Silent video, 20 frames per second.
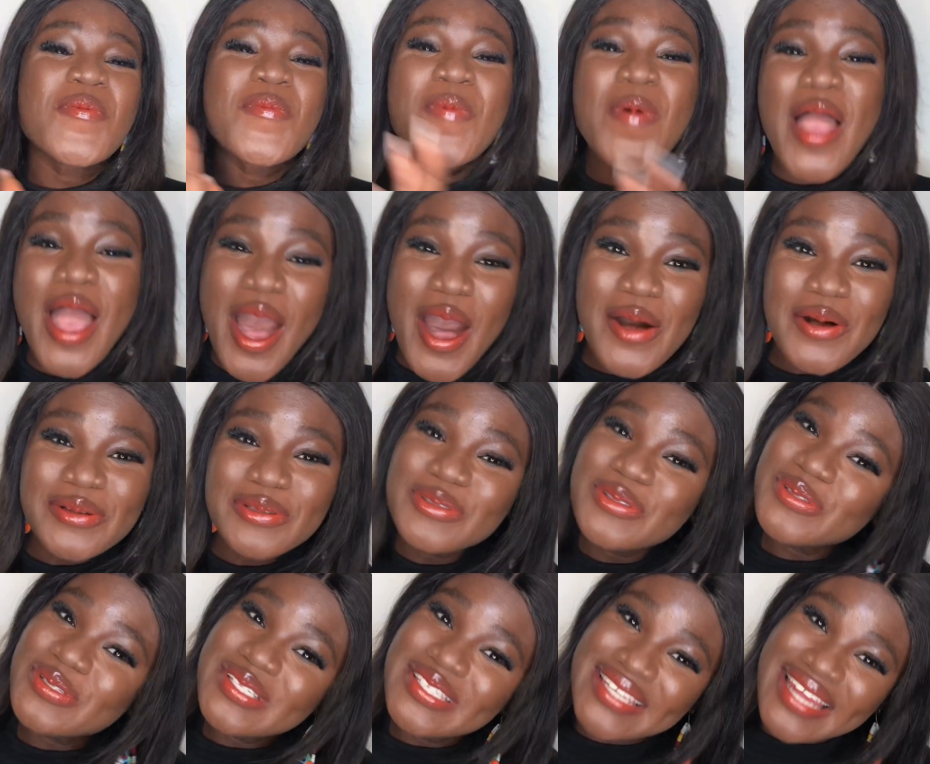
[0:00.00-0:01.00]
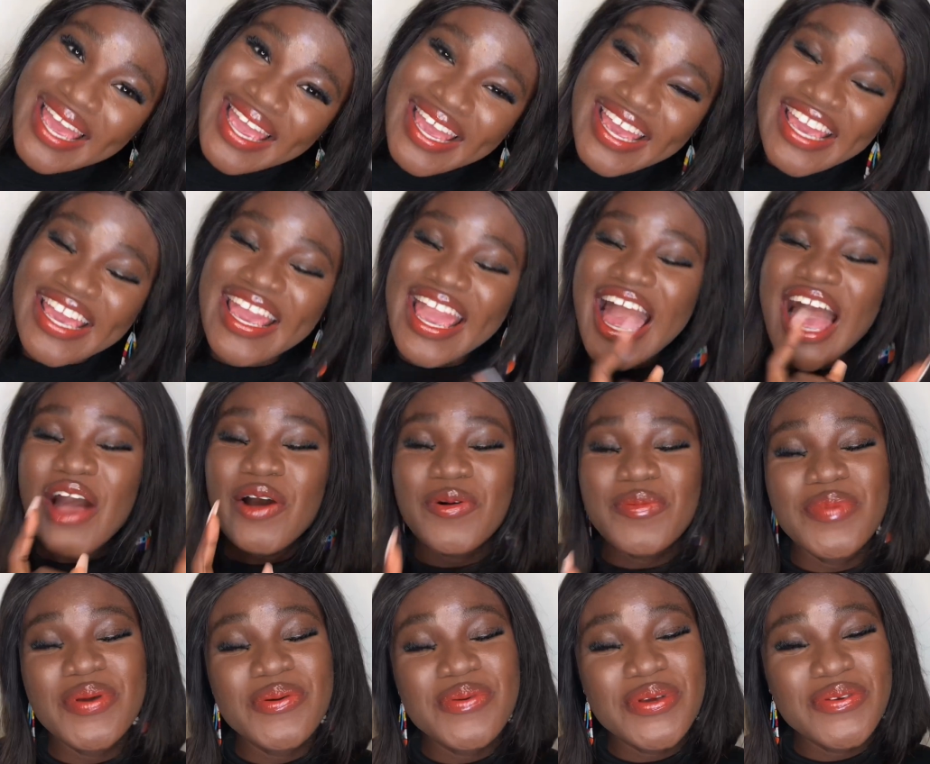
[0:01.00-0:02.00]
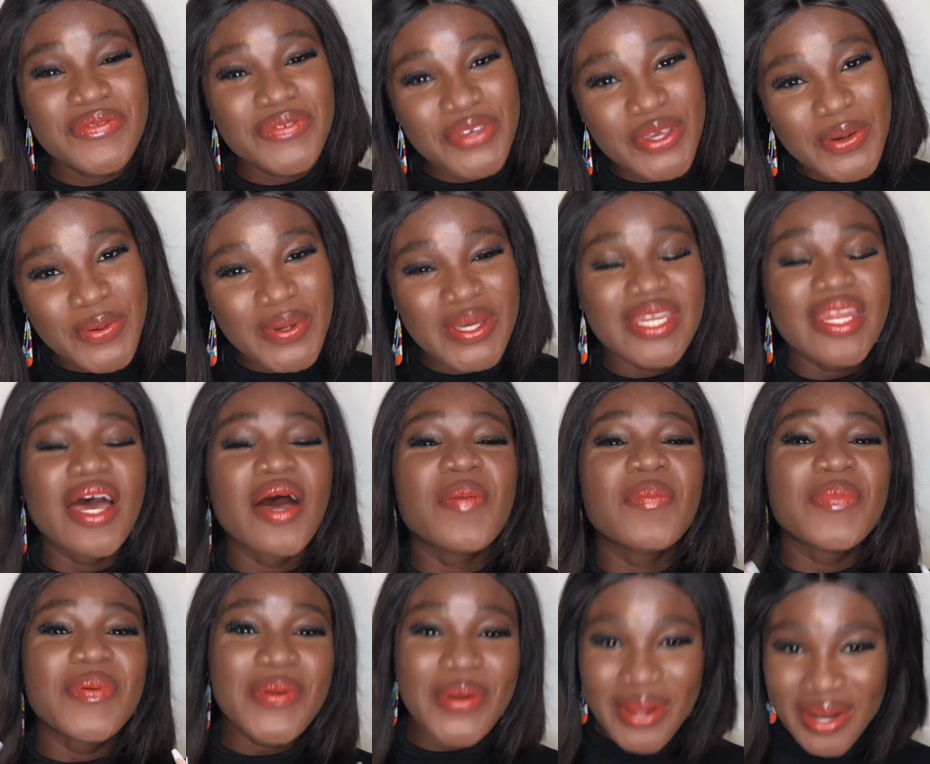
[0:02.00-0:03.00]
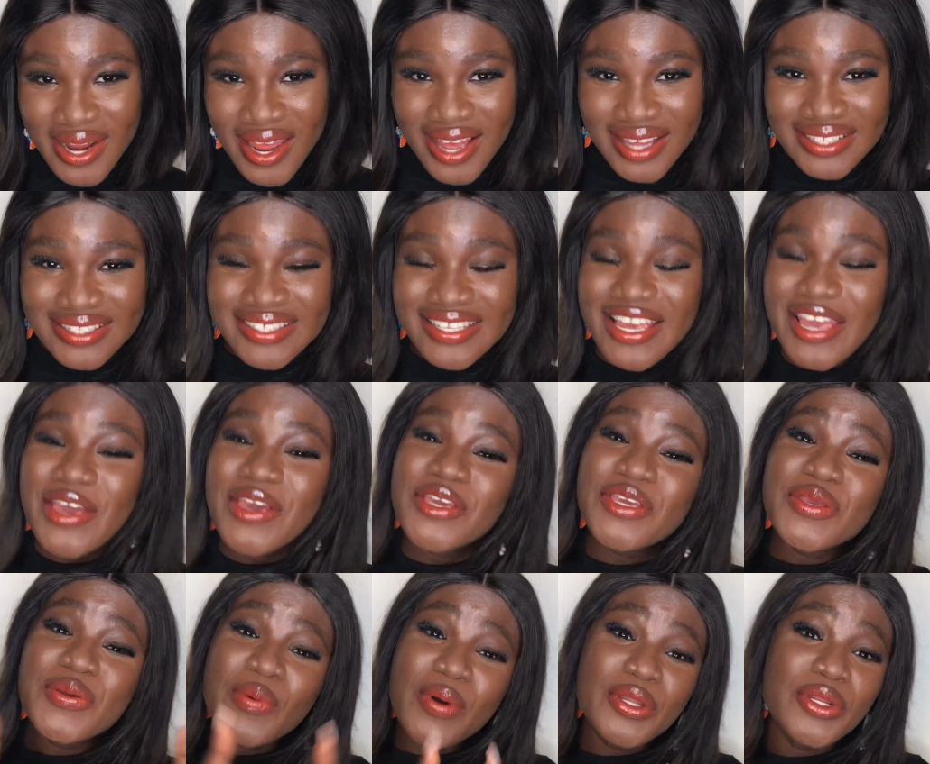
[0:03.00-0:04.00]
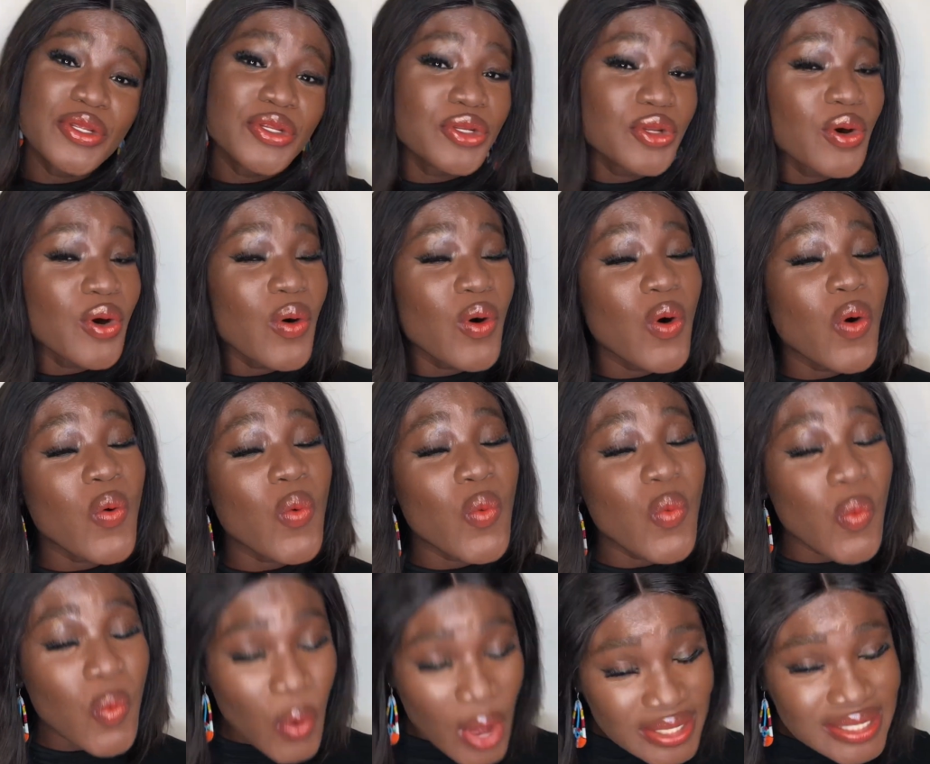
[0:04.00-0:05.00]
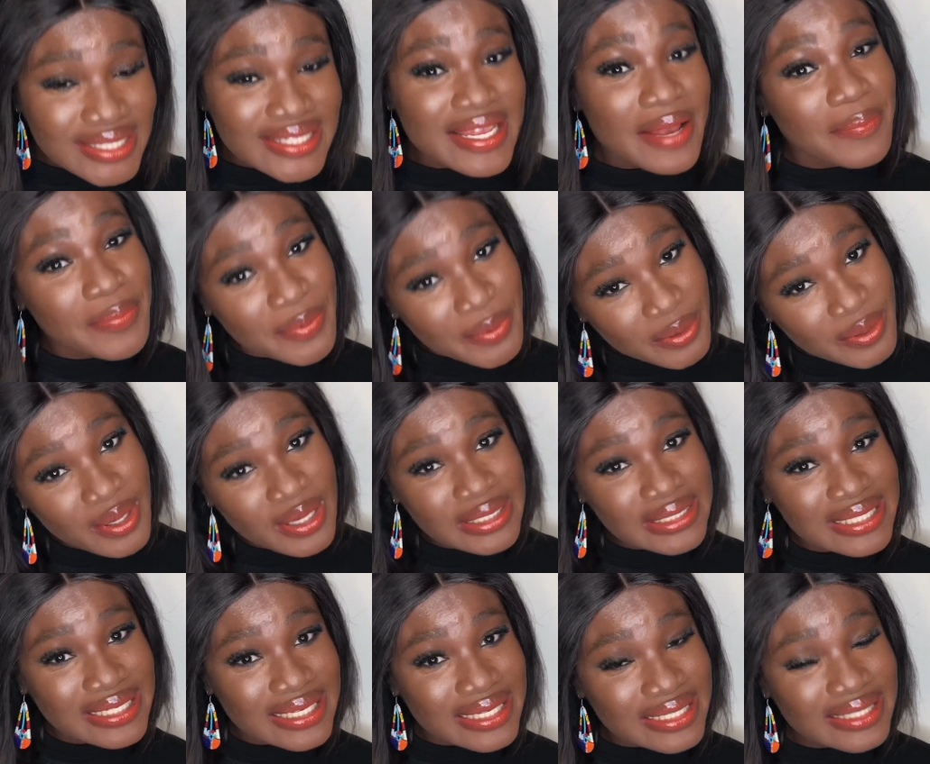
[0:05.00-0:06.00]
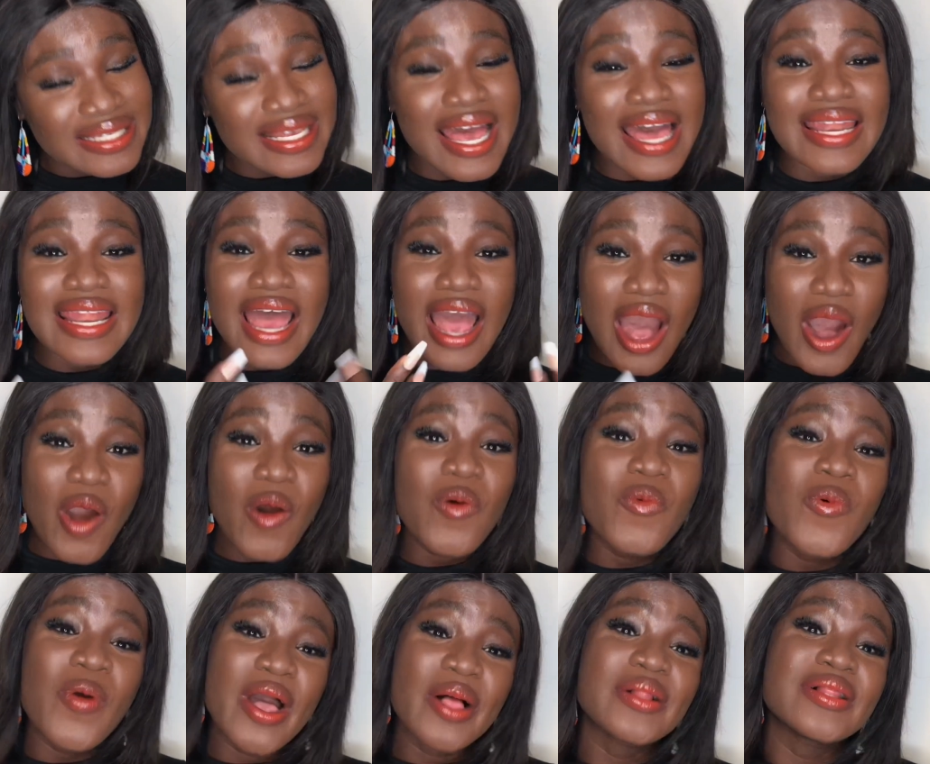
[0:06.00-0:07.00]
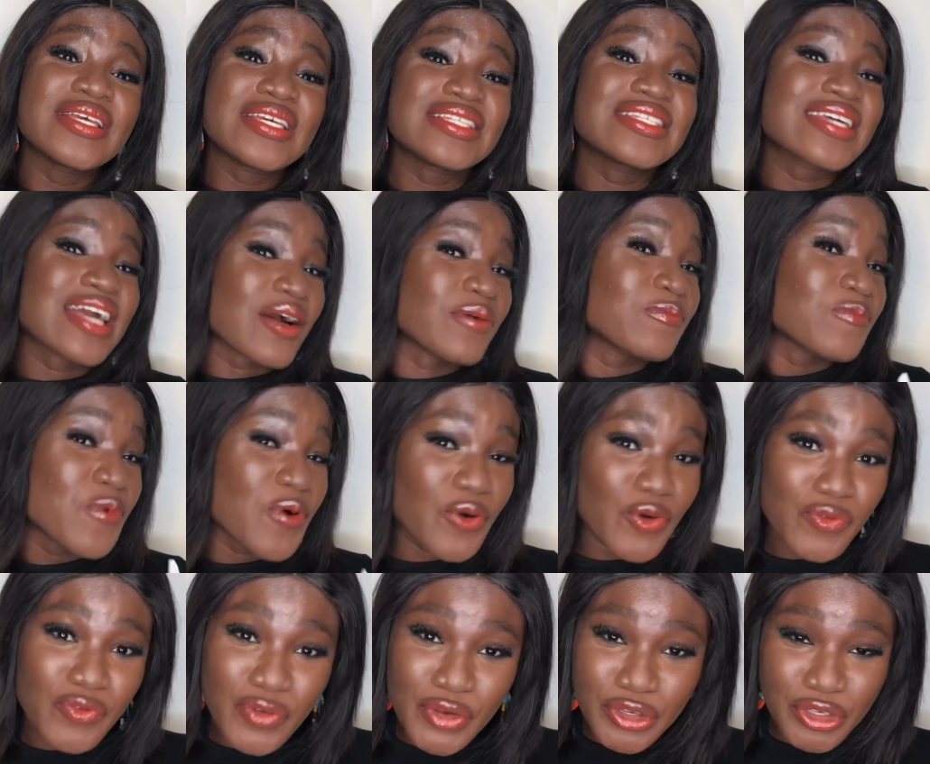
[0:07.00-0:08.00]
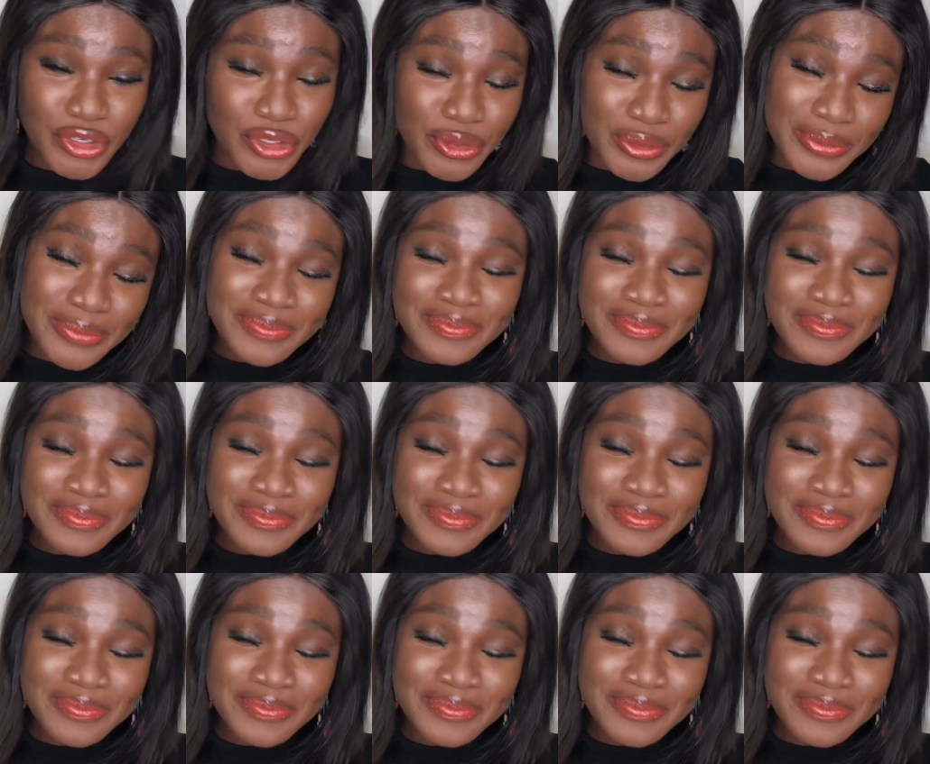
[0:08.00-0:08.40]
Well, today I will be reviewing a product. You want to know what that product is and how well it can work for you?